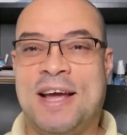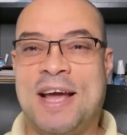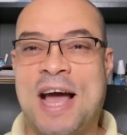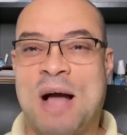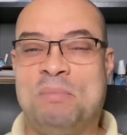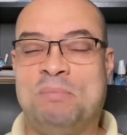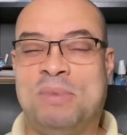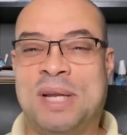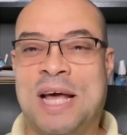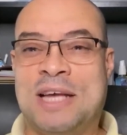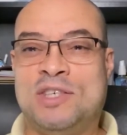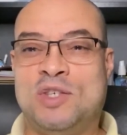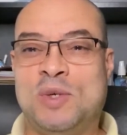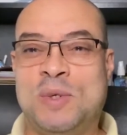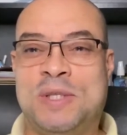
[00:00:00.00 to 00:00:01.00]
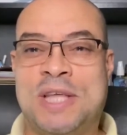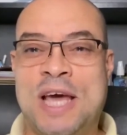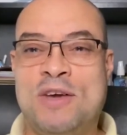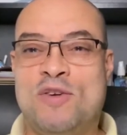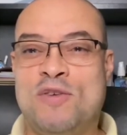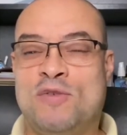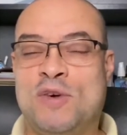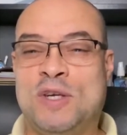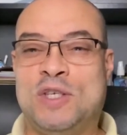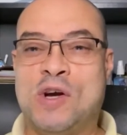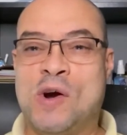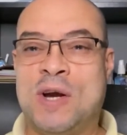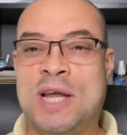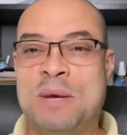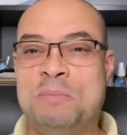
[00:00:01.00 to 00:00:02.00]
God bless you. Thank you for
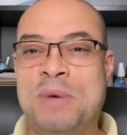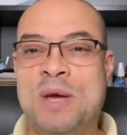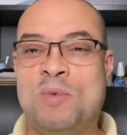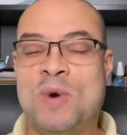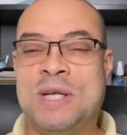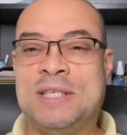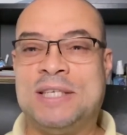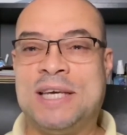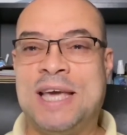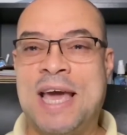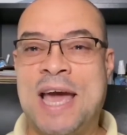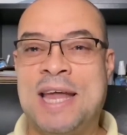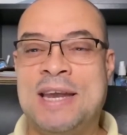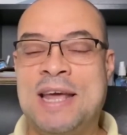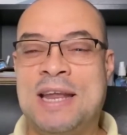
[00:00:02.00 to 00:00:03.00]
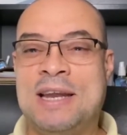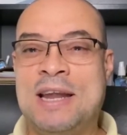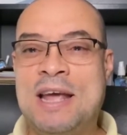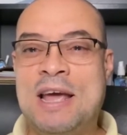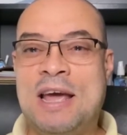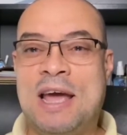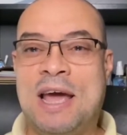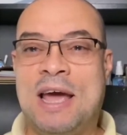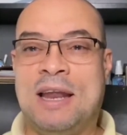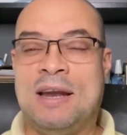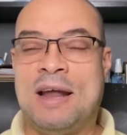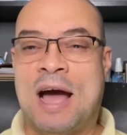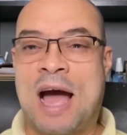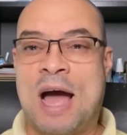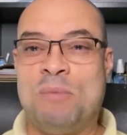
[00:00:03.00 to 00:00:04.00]
joining me once again. And,
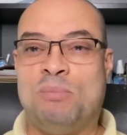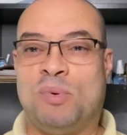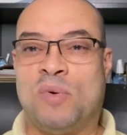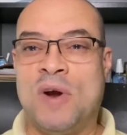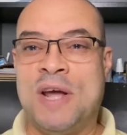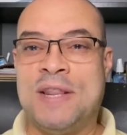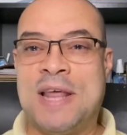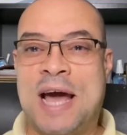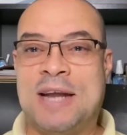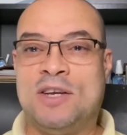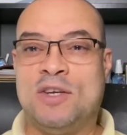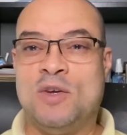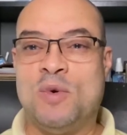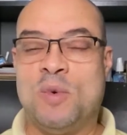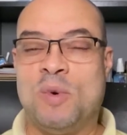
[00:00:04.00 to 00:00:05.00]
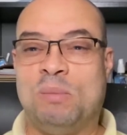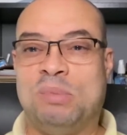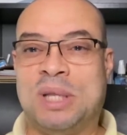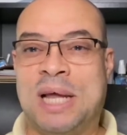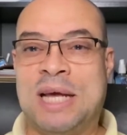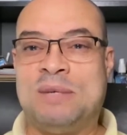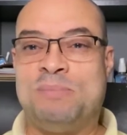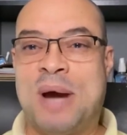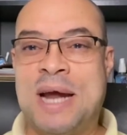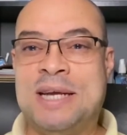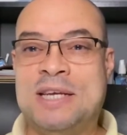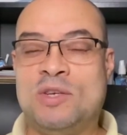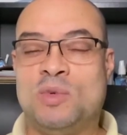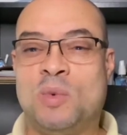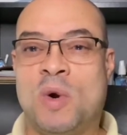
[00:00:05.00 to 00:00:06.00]
and I pray that you were blessed by
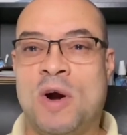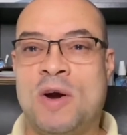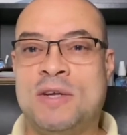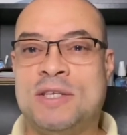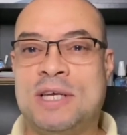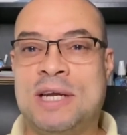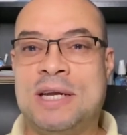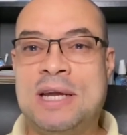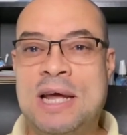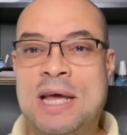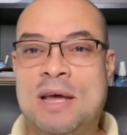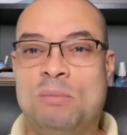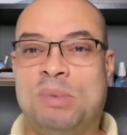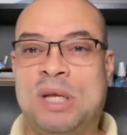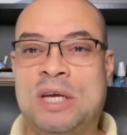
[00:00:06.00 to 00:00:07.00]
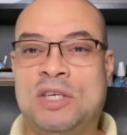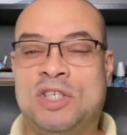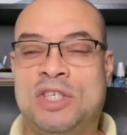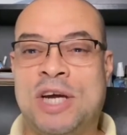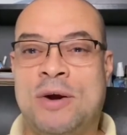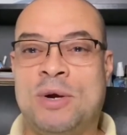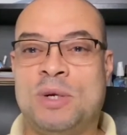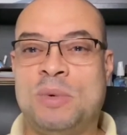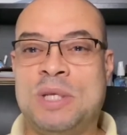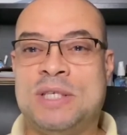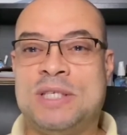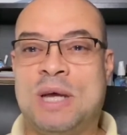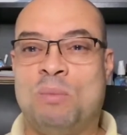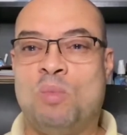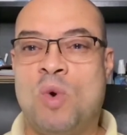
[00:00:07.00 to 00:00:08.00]
these words. And please share it with
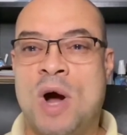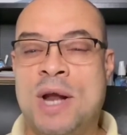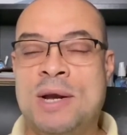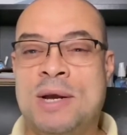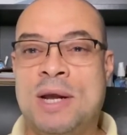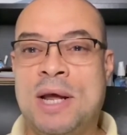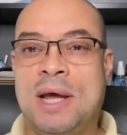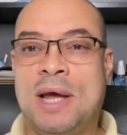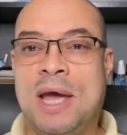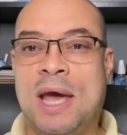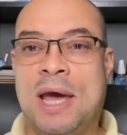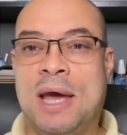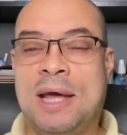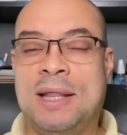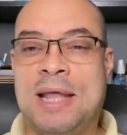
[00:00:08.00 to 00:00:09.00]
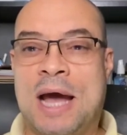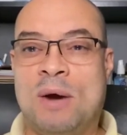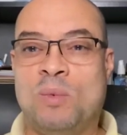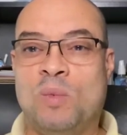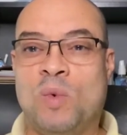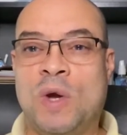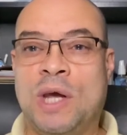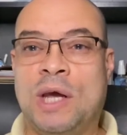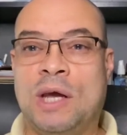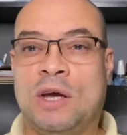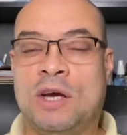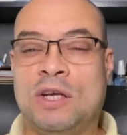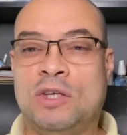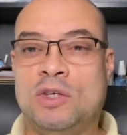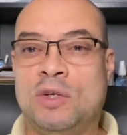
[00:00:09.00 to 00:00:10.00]
someone and that we
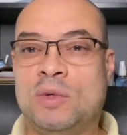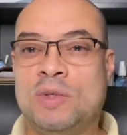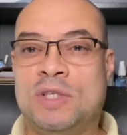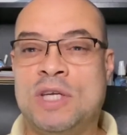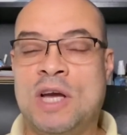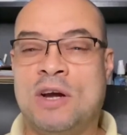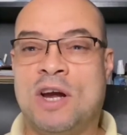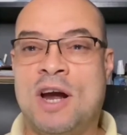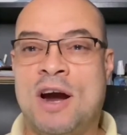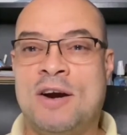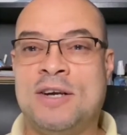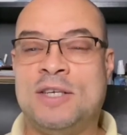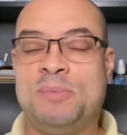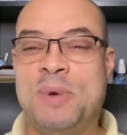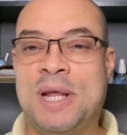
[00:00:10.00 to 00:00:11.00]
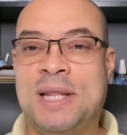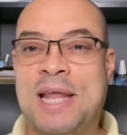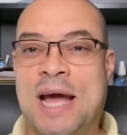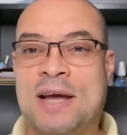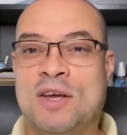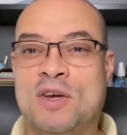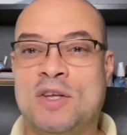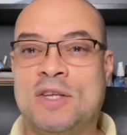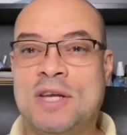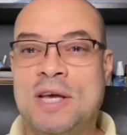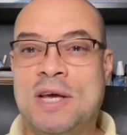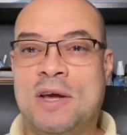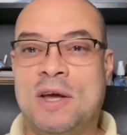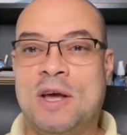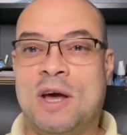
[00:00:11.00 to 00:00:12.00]
could use the encouragement, that could
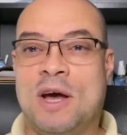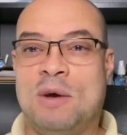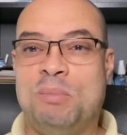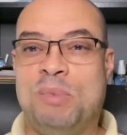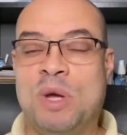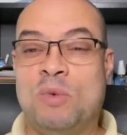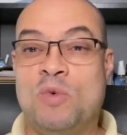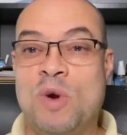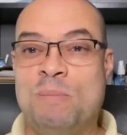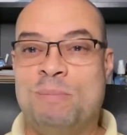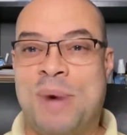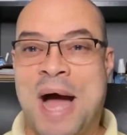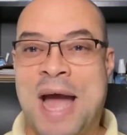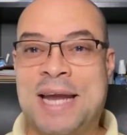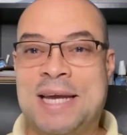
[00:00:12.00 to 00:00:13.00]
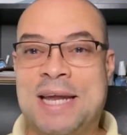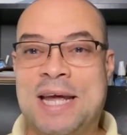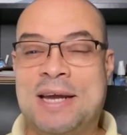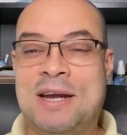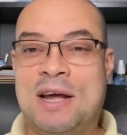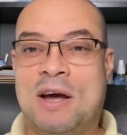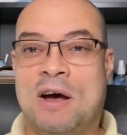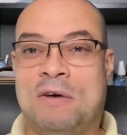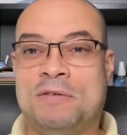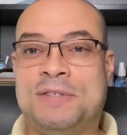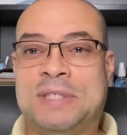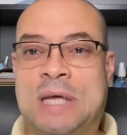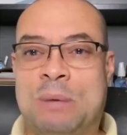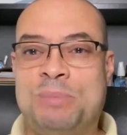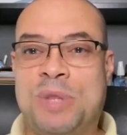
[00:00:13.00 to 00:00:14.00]
uh, be reminded of
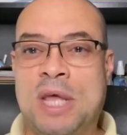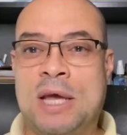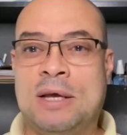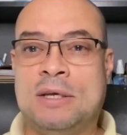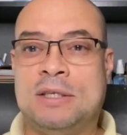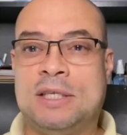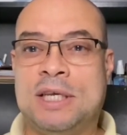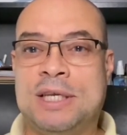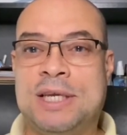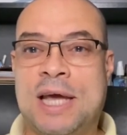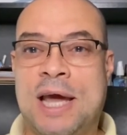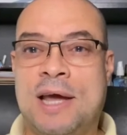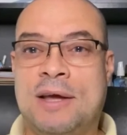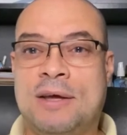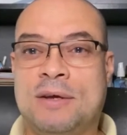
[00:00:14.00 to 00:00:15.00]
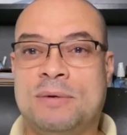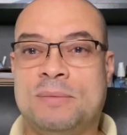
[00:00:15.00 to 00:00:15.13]
something today.